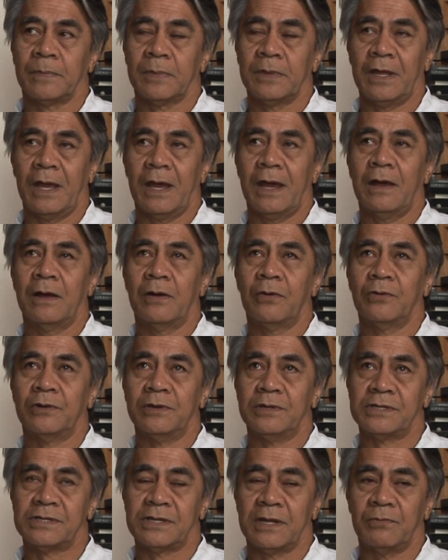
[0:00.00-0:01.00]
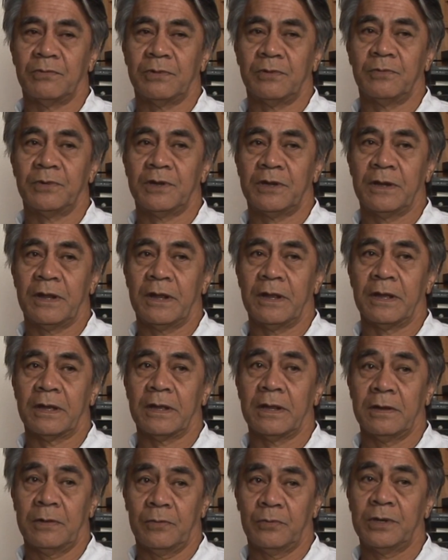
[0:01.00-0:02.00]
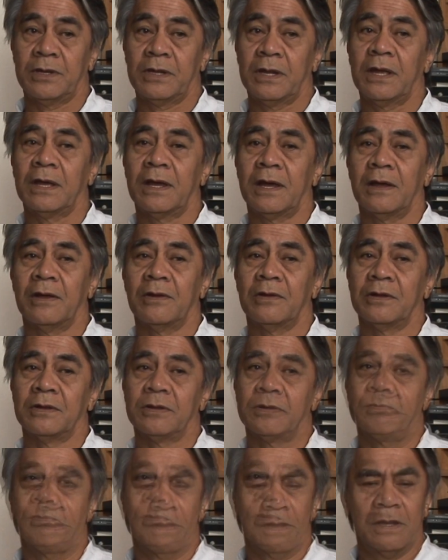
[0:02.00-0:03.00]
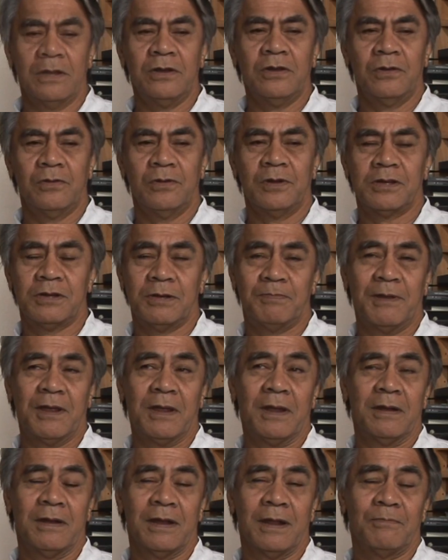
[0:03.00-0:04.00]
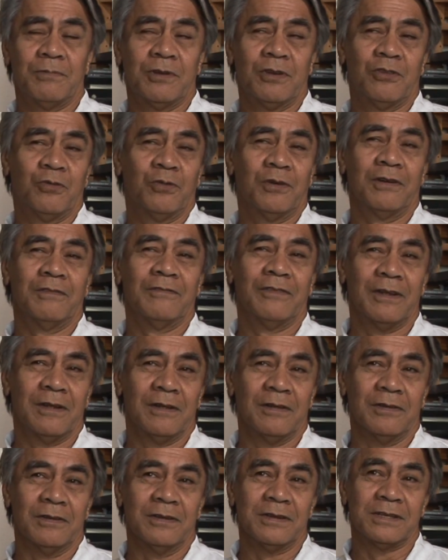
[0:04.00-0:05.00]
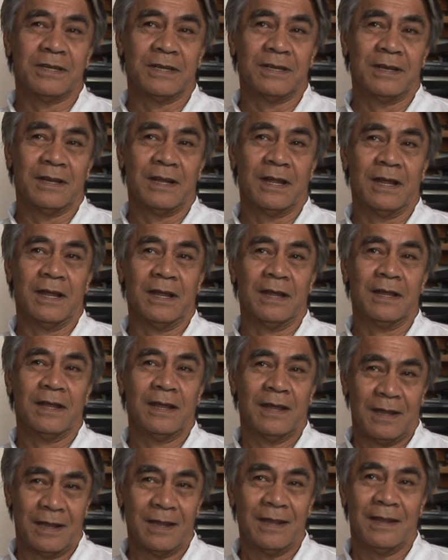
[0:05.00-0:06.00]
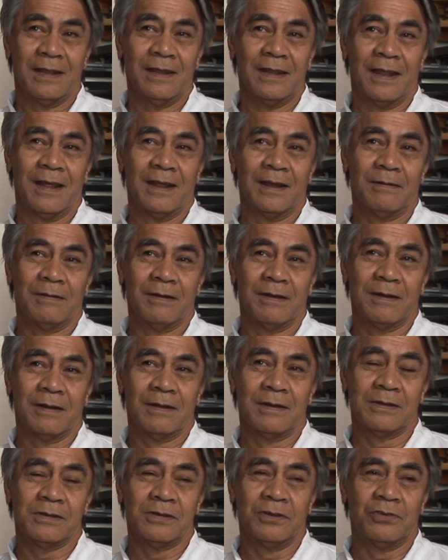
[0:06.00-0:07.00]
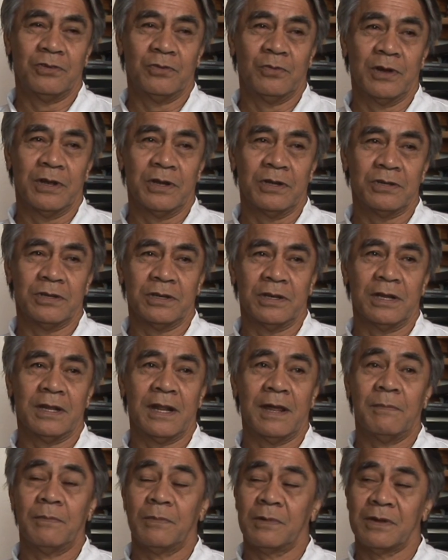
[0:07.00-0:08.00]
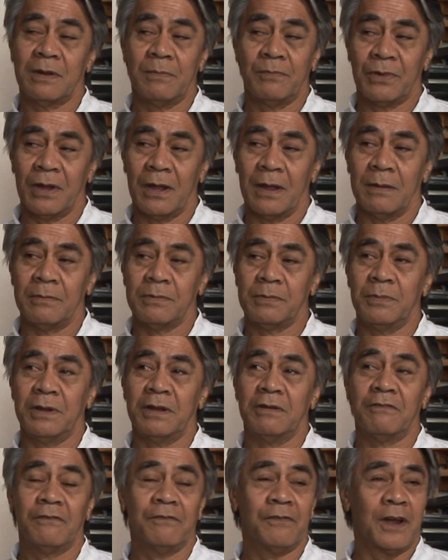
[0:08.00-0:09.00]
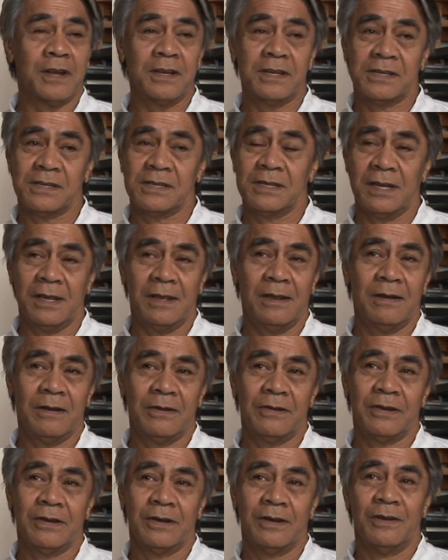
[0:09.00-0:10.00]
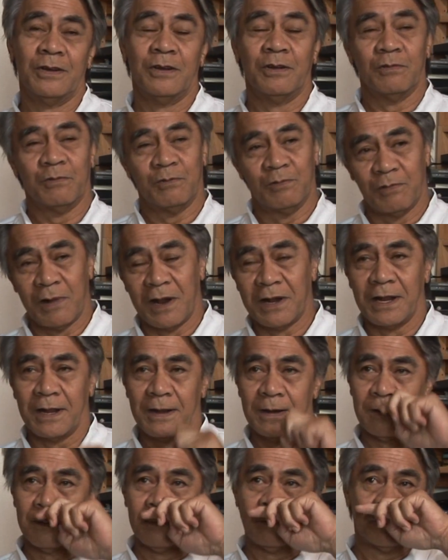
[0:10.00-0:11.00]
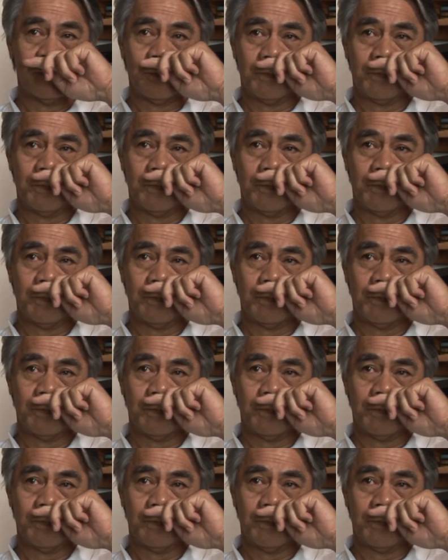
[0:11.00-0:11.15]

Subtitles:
the hours that it would take, and it would take hours. Then you could spend up to 12 hours a day in that situation, and that sometimes meant fight scenes, running.